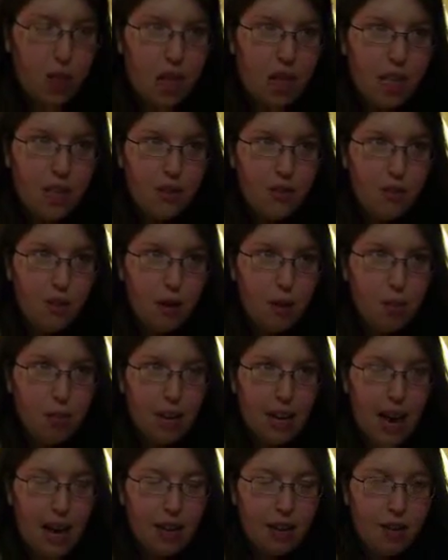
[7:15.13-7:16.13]
It's for a
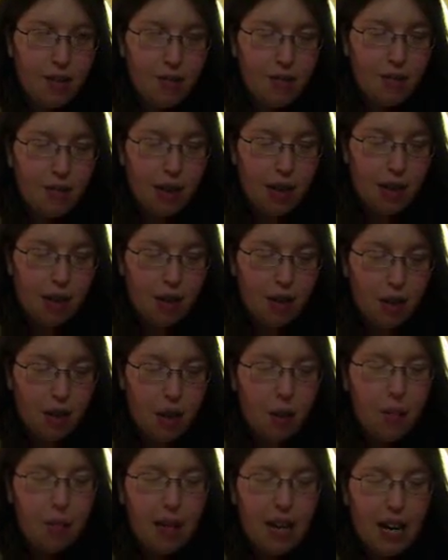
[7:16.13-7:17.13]
black and a red,
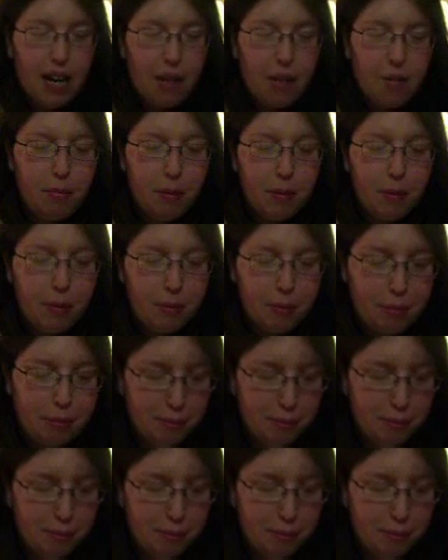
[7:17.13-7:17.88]
a black and a blue,